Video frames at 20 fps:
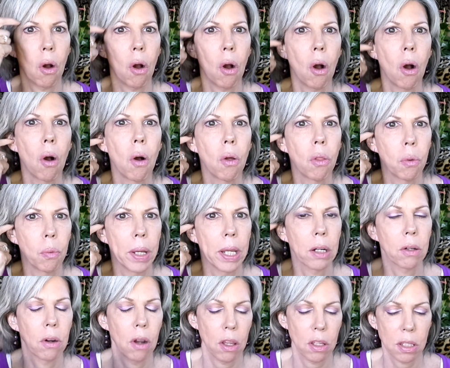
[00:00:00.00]
all the way
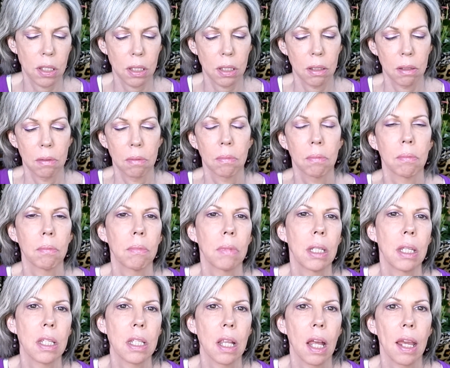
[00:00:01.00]
across
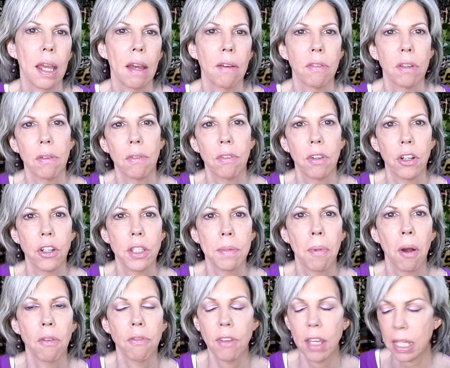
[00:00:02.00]
because I have a very
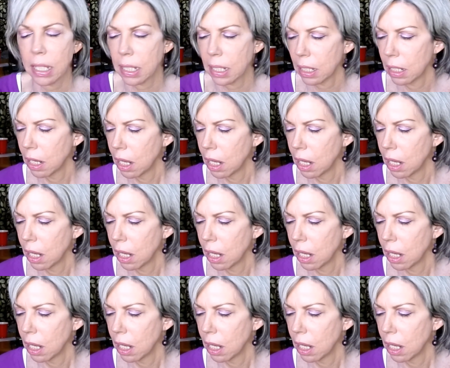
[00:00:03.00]
small face.